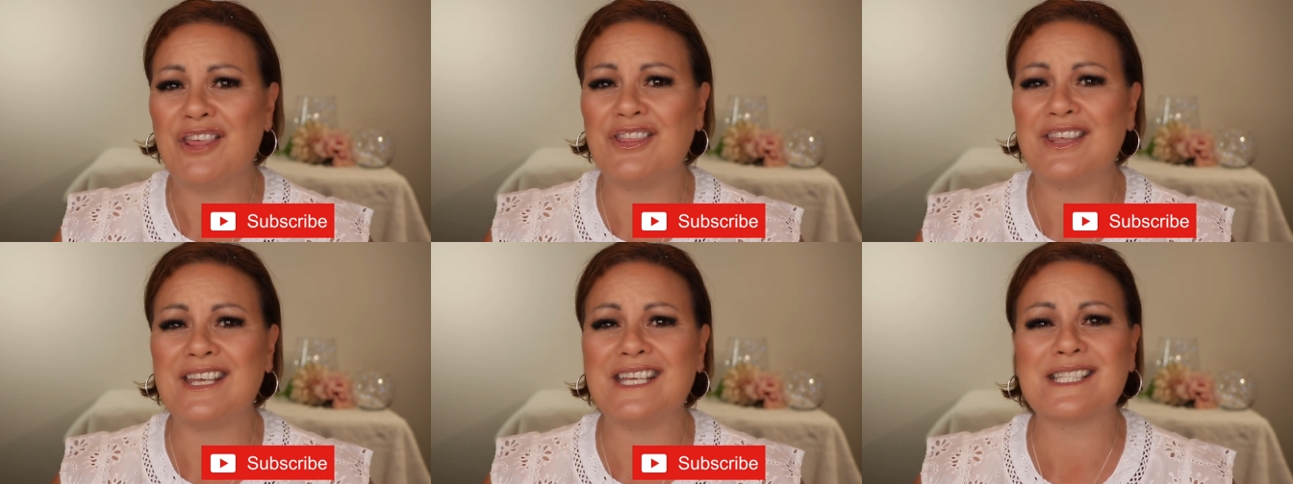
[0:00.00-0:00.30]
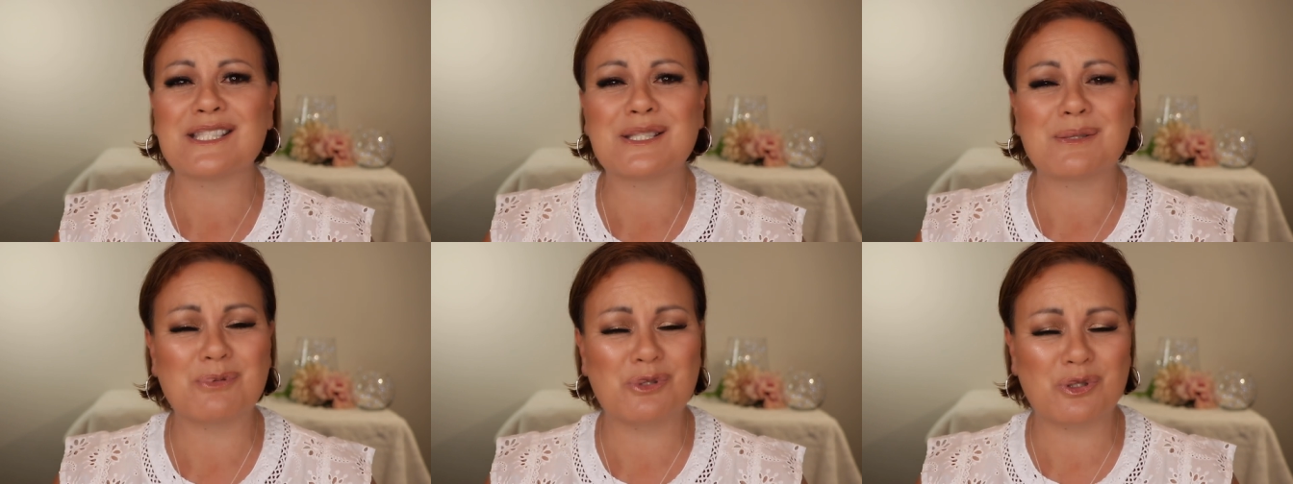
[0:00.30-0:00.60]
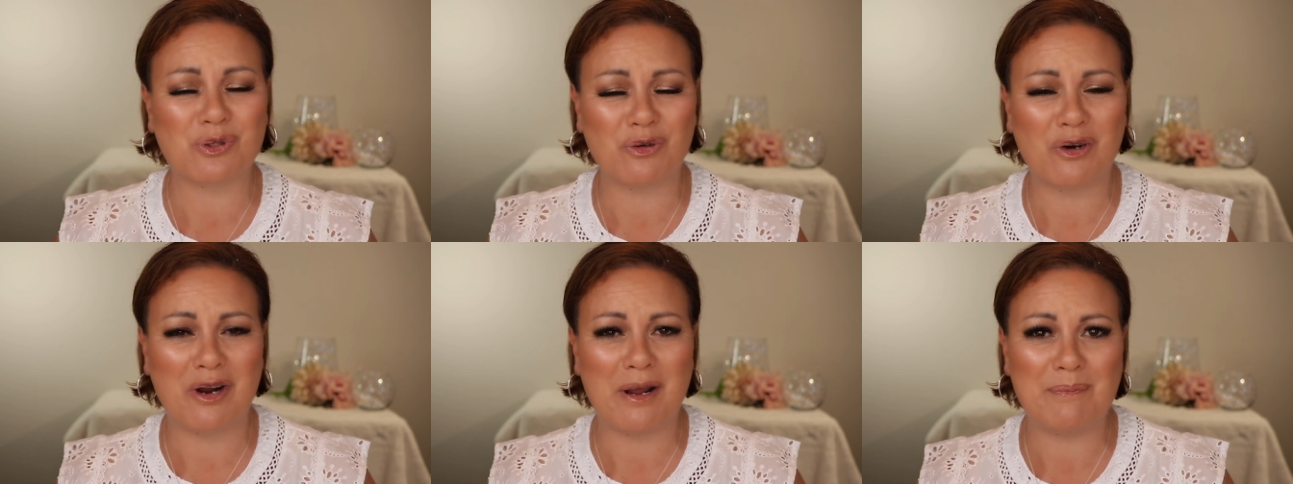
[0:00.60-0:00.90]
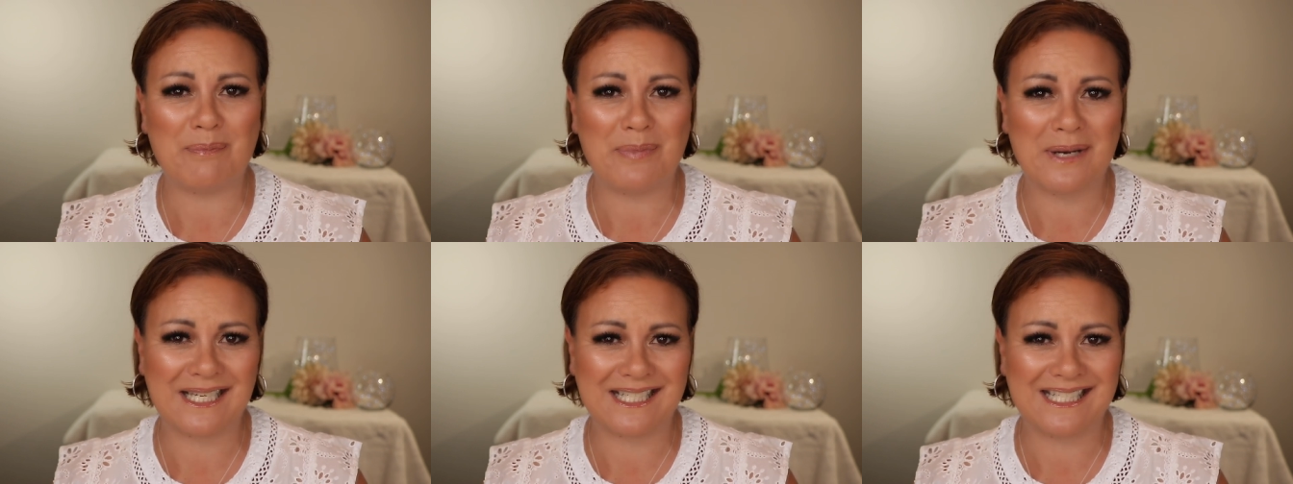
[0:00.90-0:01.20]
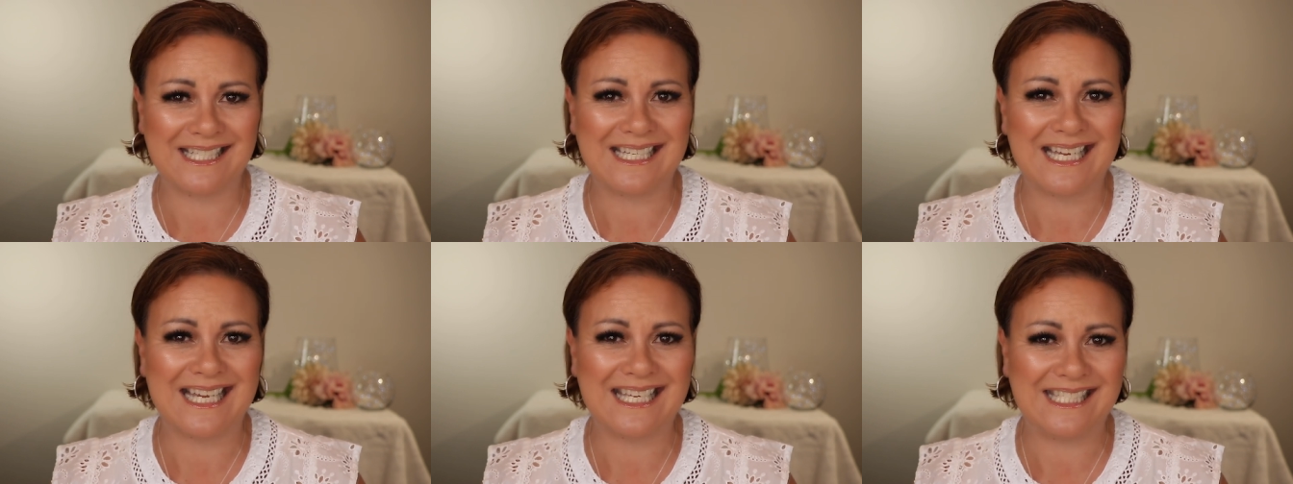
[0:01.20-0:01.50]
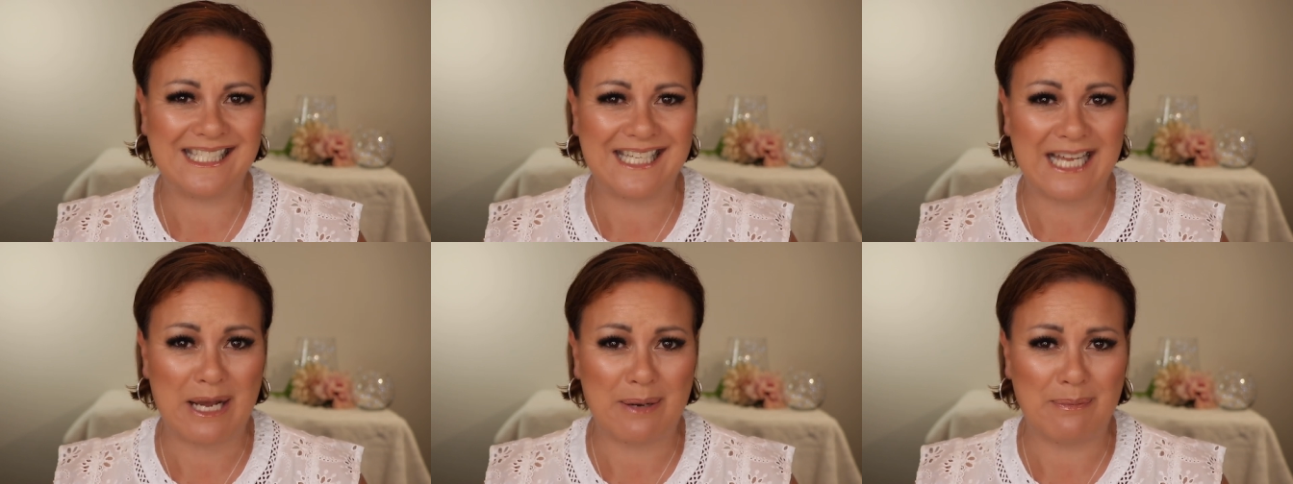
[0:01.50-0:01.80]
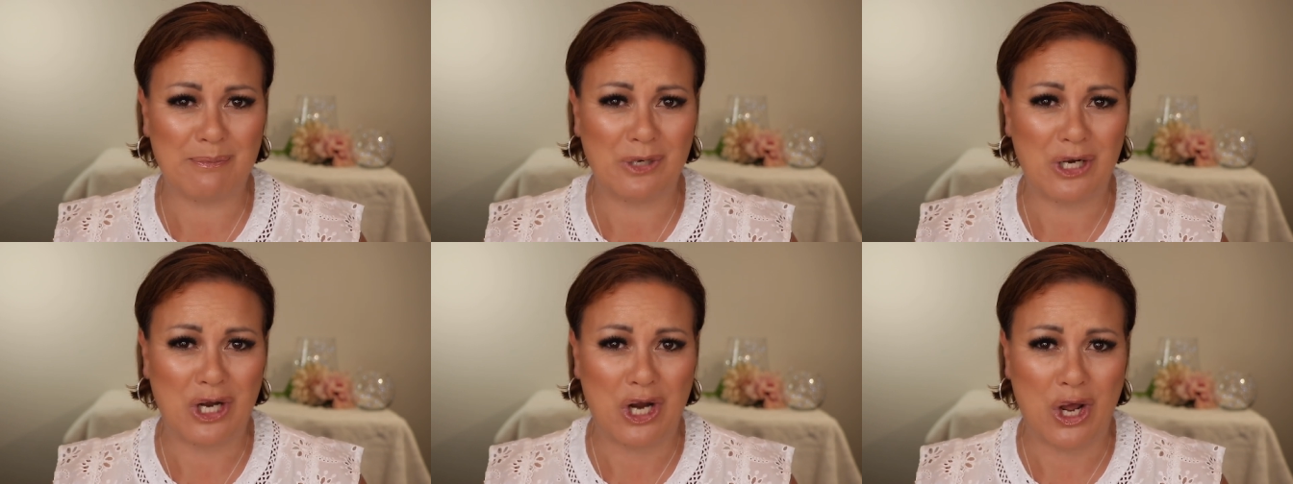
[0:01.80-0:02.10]
the subscribe button
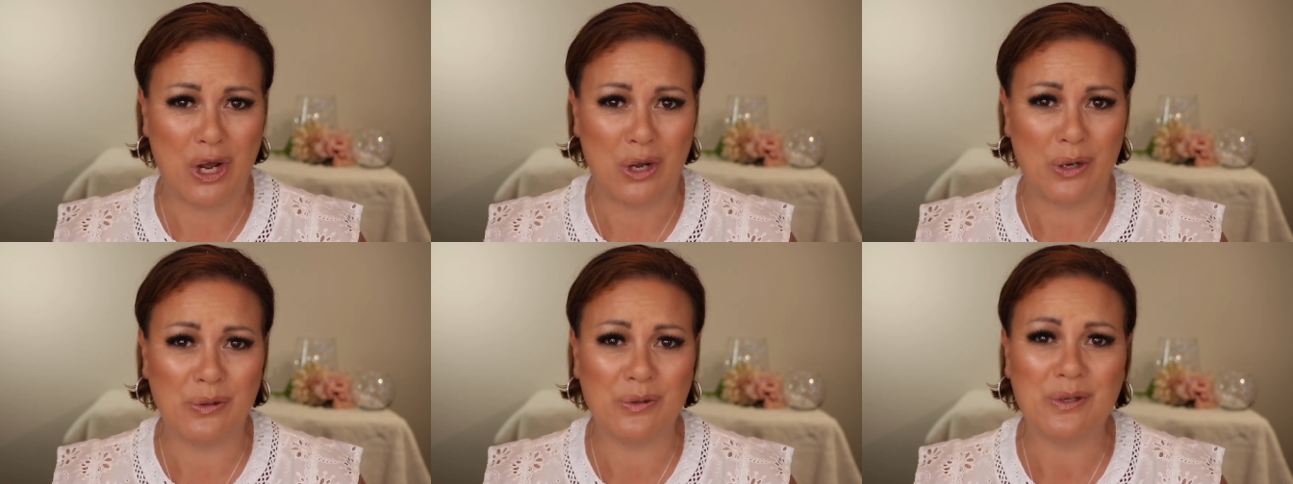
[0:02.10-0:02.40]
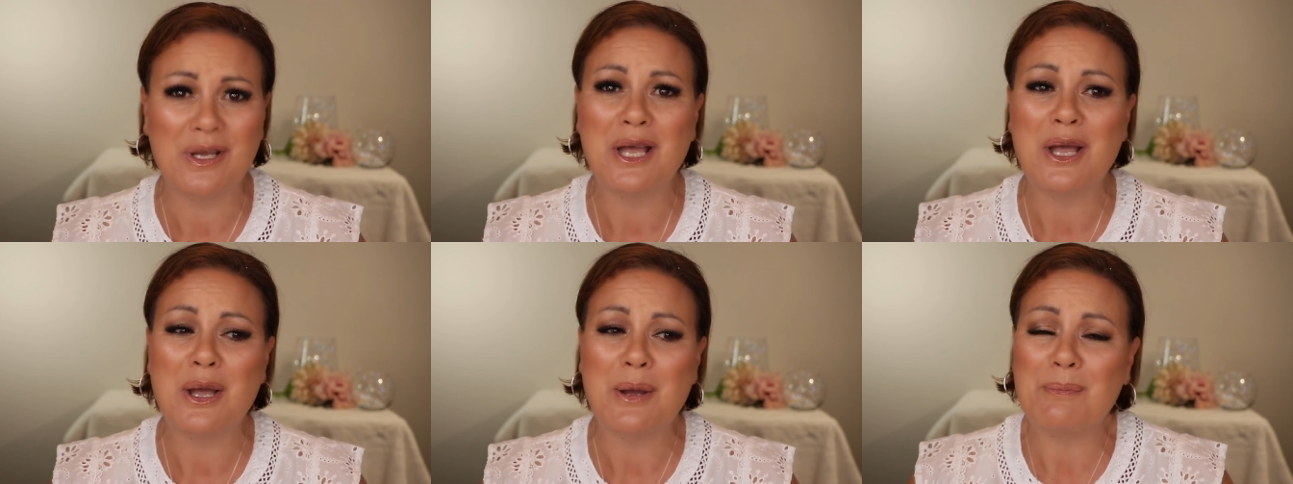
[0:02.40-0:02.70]
down below.